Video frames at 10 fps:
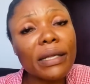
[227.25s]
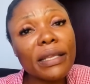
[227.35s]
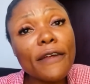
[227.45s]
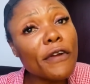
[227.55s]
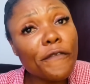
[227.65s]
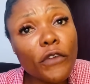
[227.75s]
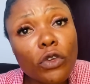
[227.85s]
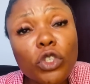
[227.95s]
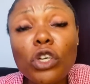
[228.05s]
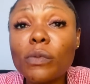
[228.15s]
They
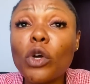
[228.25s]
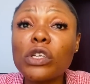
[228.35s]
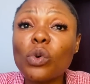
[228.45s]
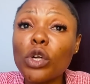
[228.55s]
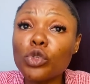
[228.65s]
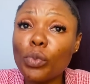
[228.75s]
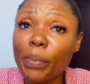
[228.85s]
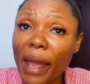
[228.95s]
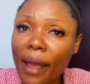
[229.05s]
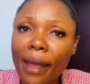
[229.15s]
refuse just because they want to
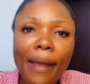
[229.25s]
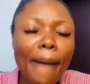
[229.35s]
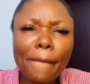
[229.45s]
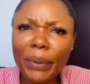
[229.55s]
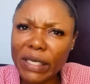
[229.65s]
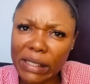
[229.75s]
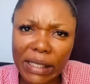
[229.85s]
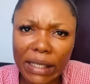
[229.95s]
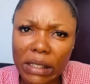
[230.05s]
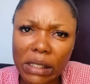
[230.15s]
bear
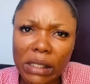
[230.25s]
precedent.